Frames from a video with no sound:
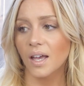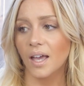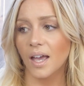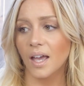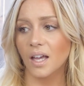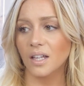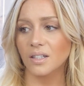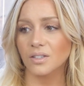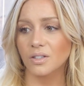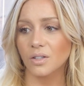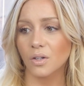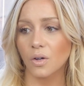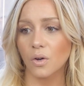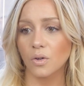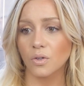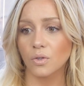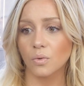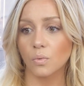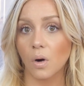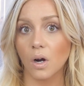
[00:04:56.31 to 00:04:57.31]
and so
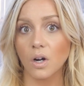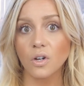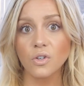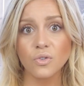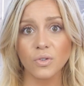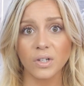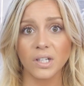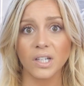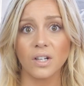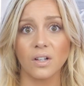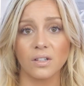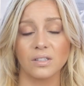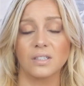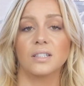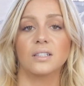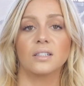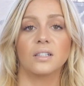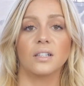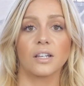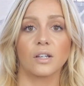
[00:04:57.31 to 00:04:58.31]
you are drinking all
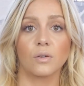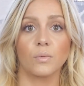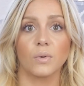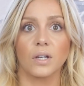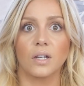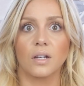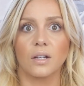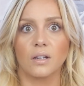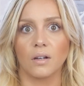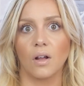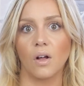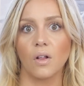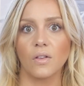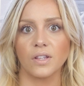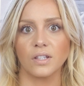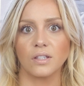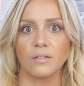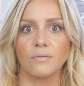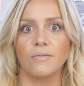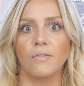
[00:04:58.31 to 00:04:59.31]
this liquid and all
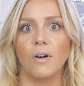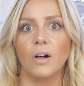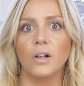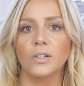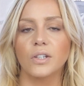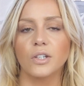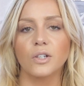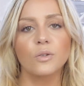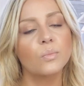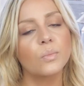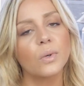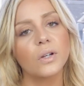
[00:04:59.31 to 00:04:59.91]
this volume,